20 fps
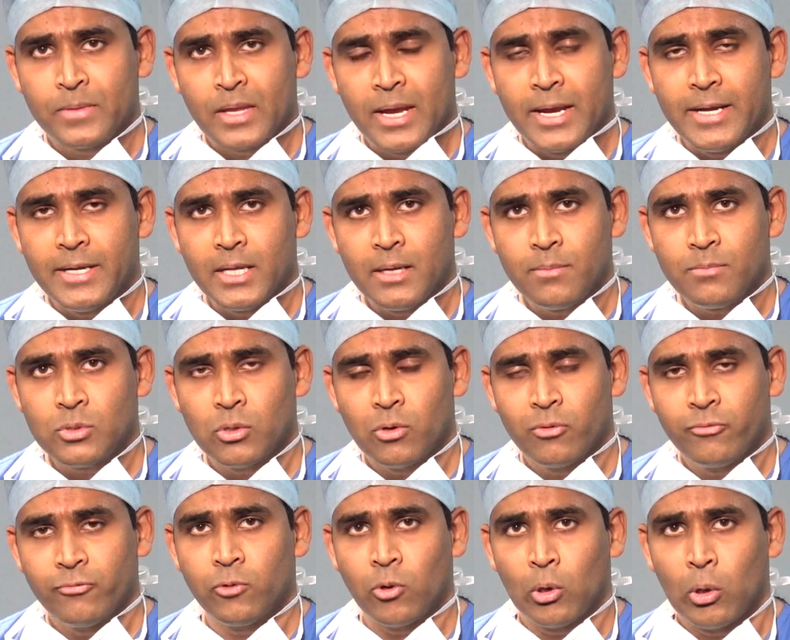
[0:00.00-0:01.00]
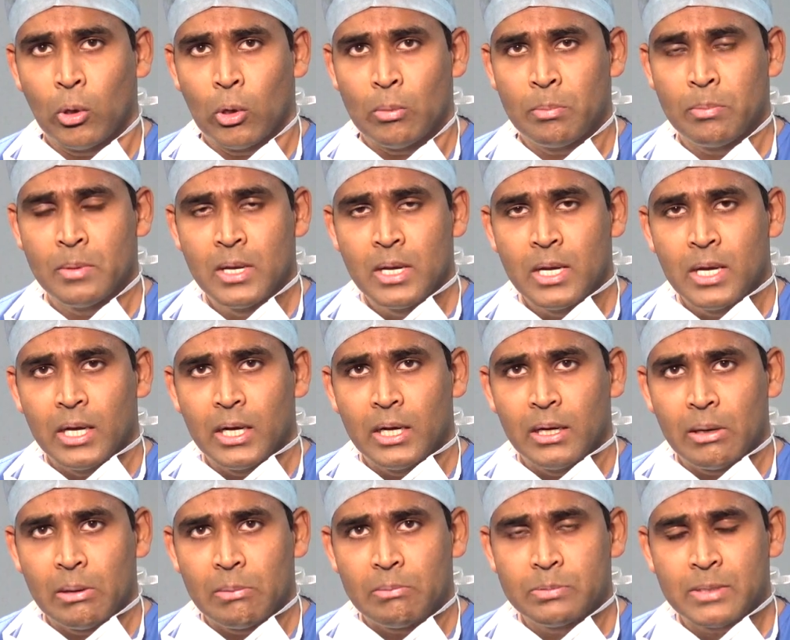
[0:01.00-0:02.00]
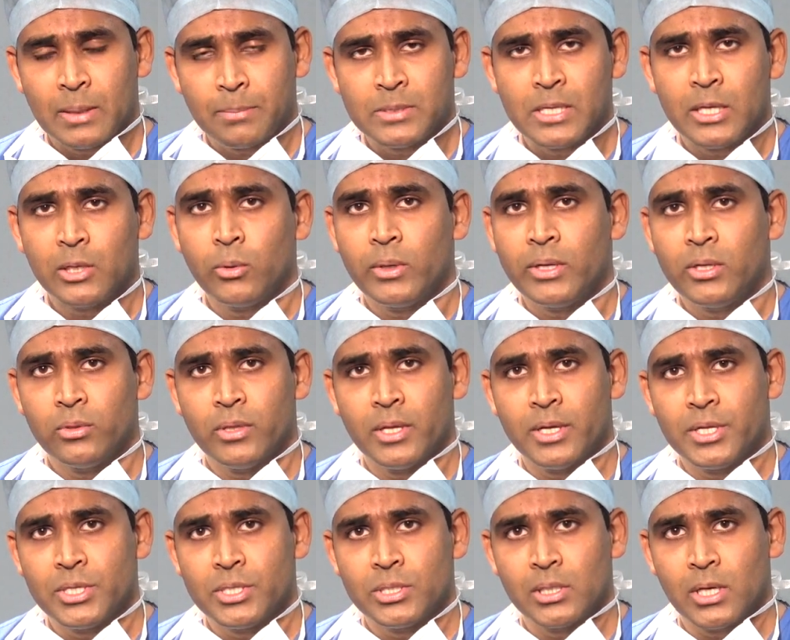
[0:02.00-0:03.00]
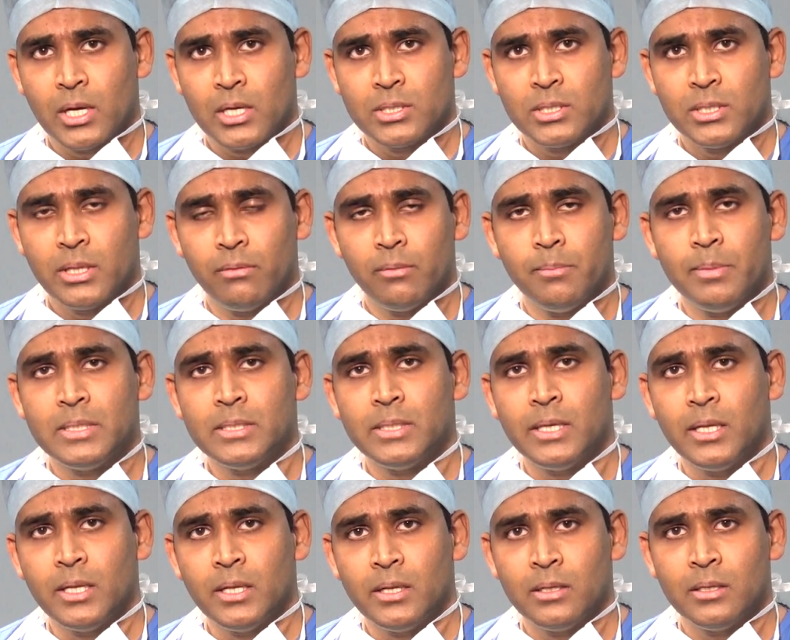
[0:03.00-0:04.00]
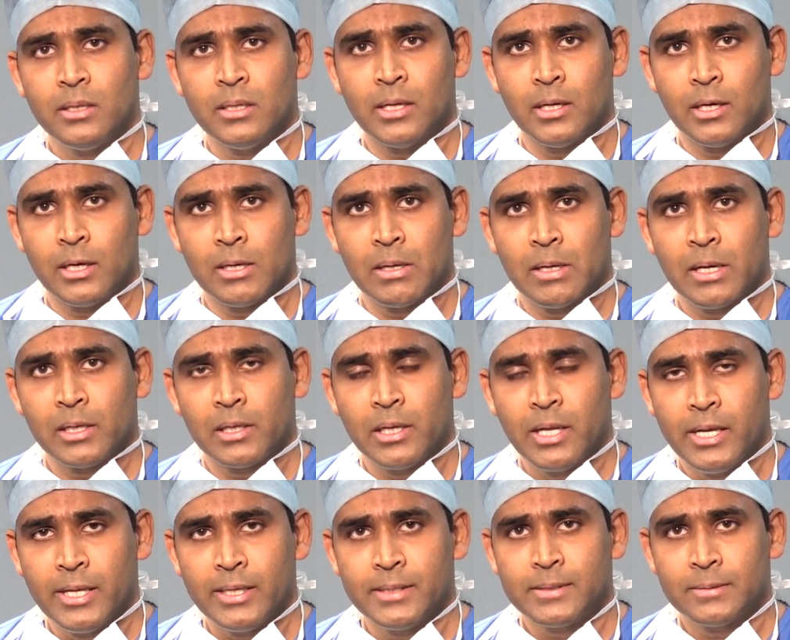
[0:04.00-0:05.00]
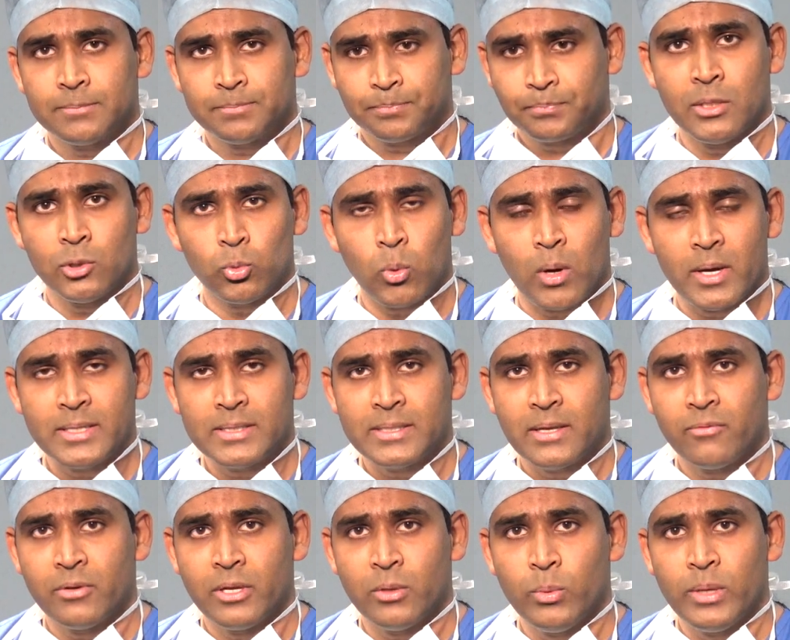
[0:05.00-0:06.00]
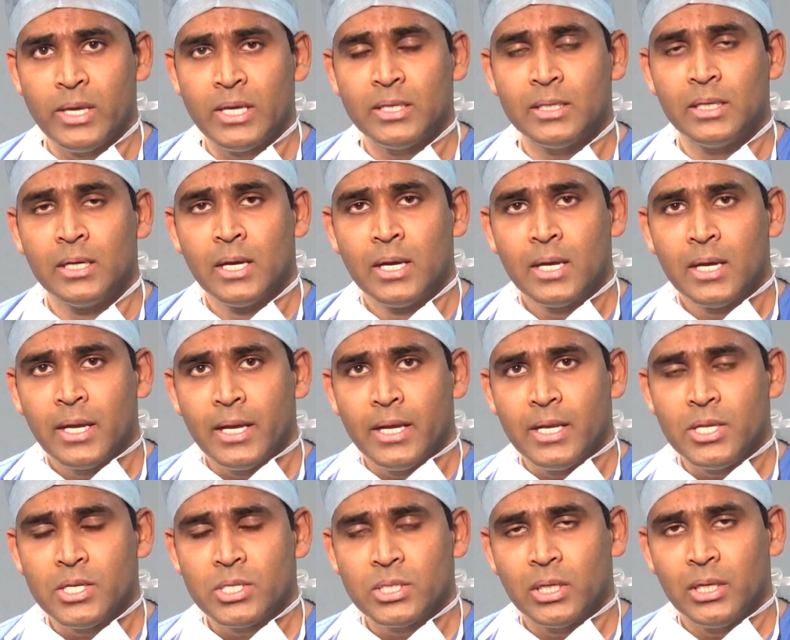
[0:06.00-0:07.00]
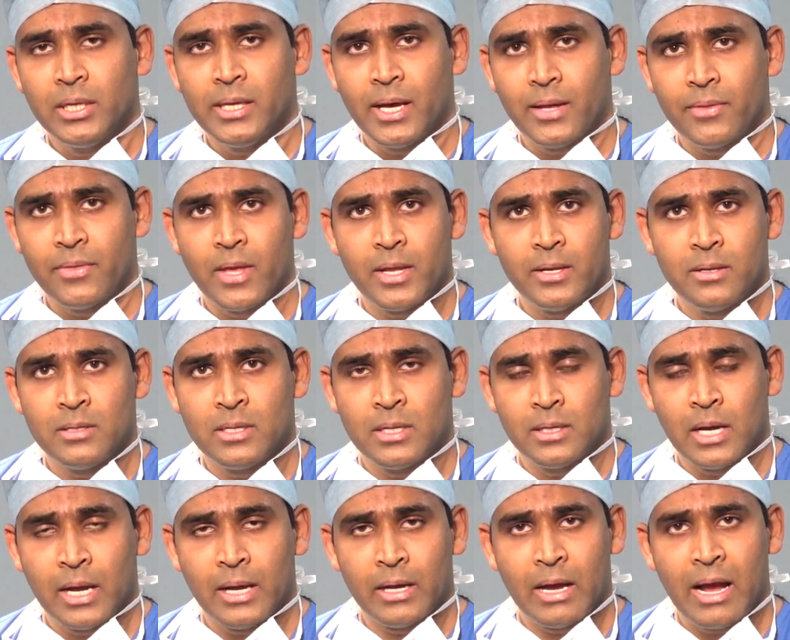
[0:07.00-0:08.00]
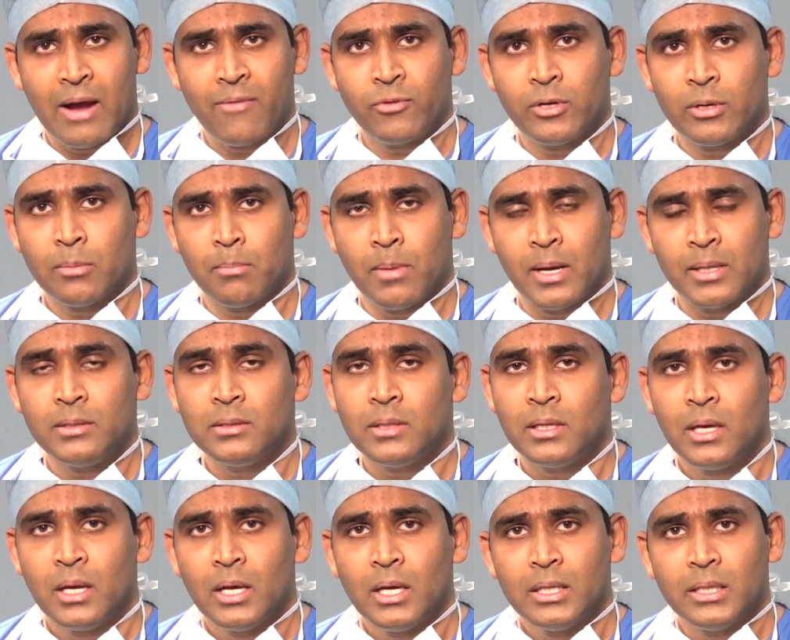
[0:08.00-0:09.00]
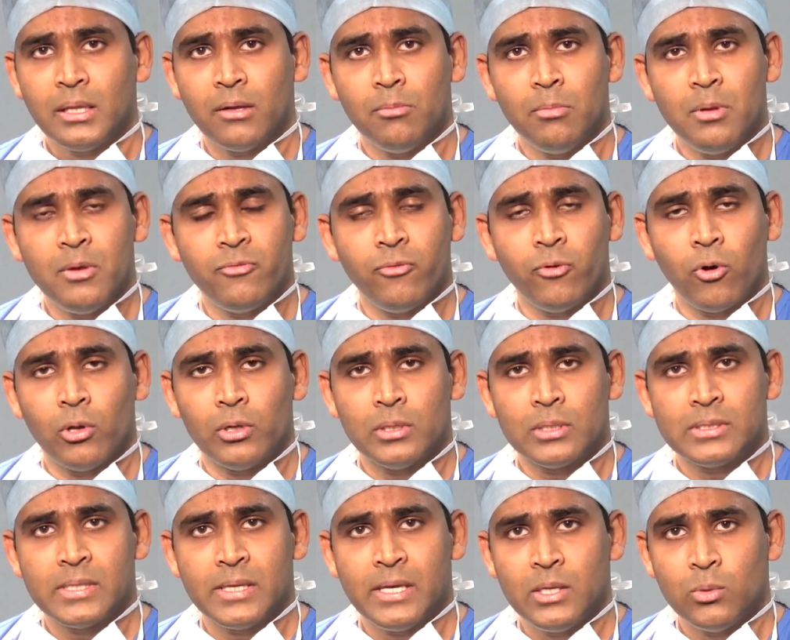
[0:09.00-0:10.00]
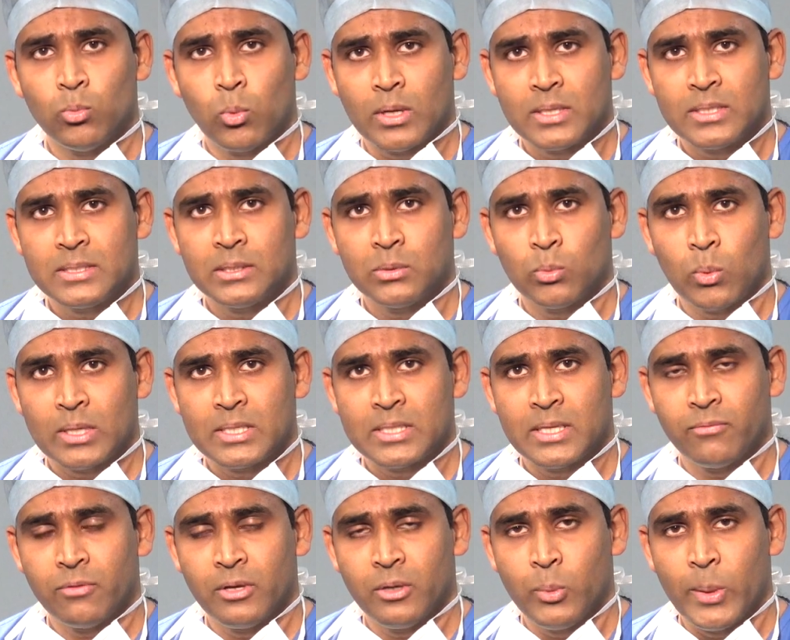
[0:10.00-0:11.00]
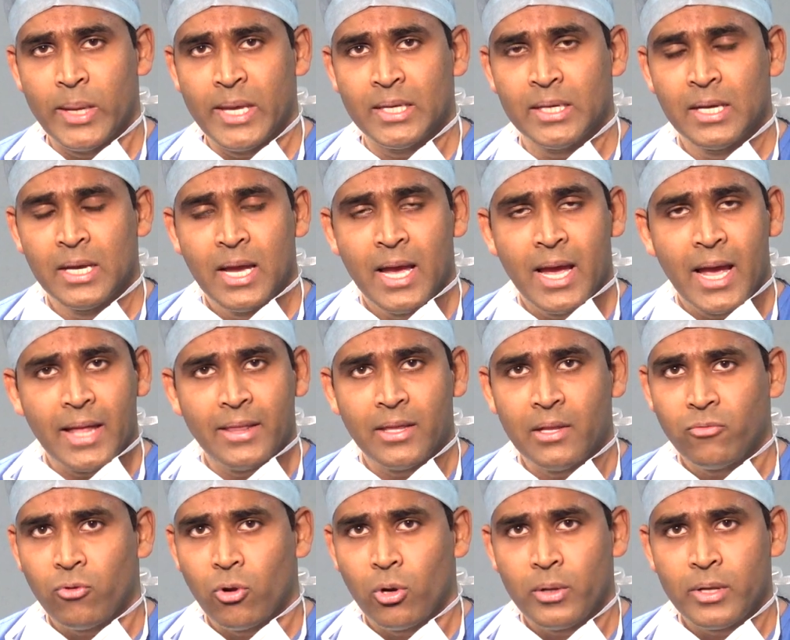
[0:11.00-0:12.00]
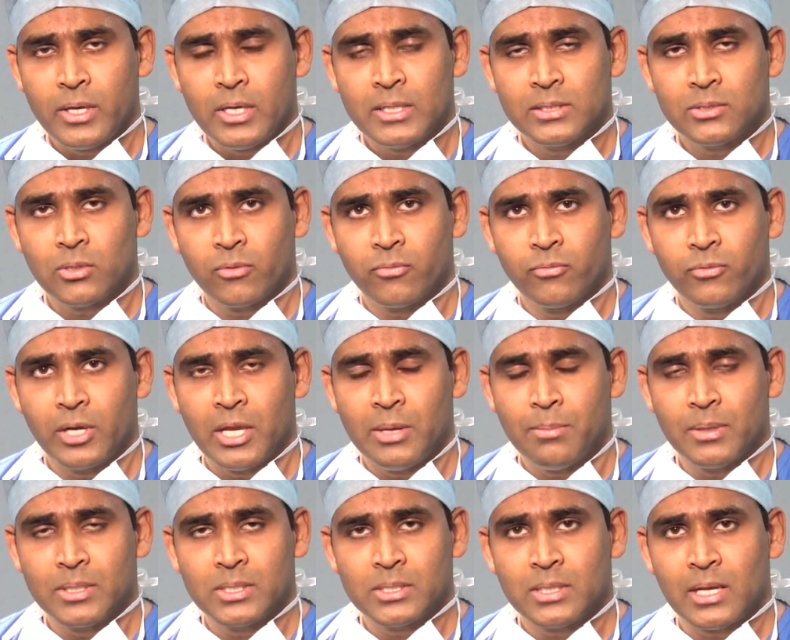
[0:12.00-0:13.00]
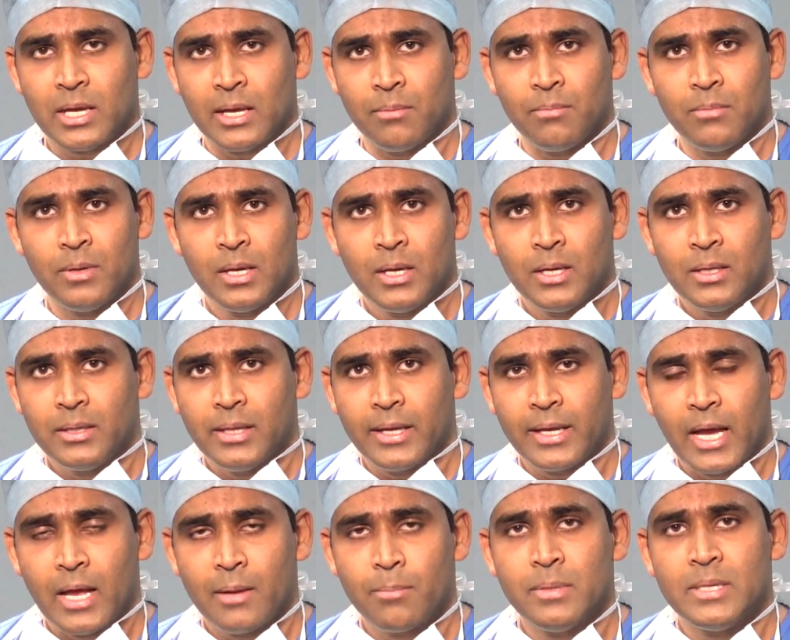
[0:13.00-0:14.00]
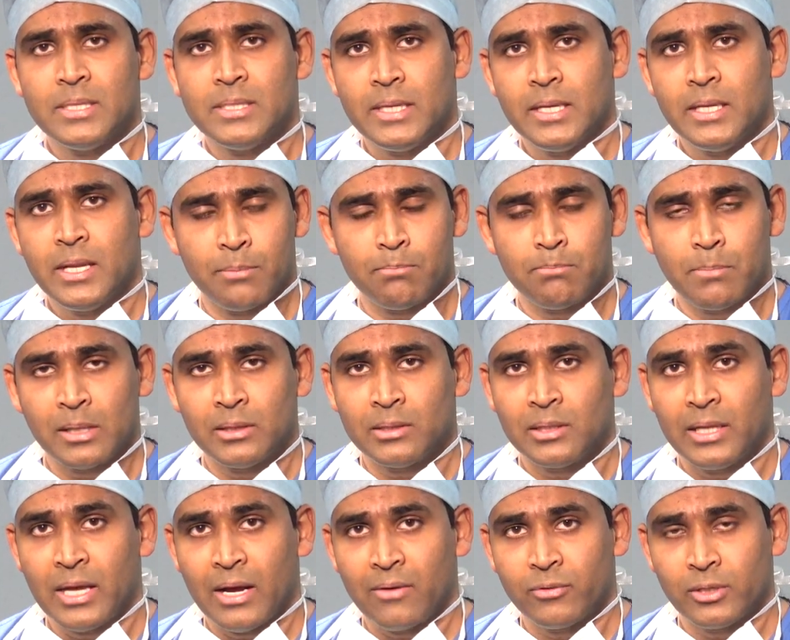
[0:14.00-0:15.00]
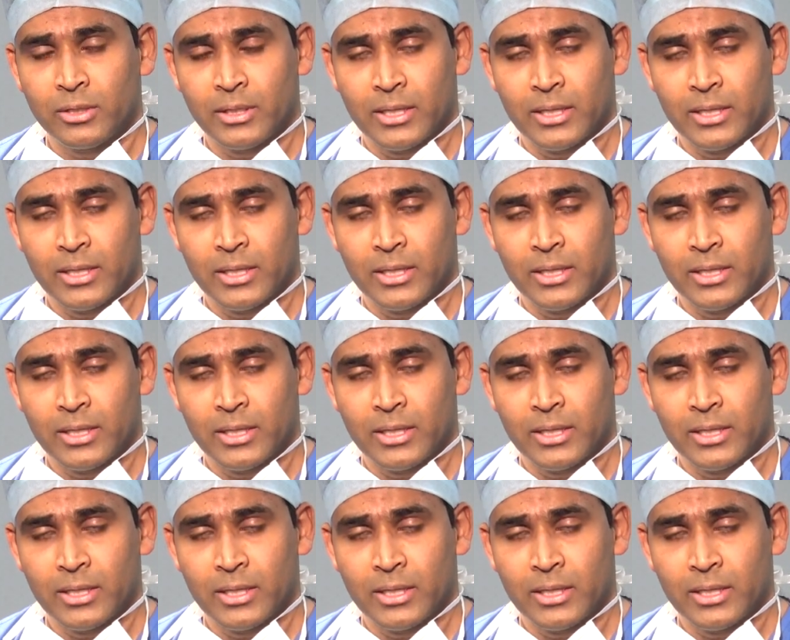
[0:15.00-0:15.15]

in terms of follow-up uh, subsequent to their discharge they will be seen in uh, clinics twice every week initially and then uh, after a month they'll be fall, seen once once every week and then following sort of three months time they can be seen monthly after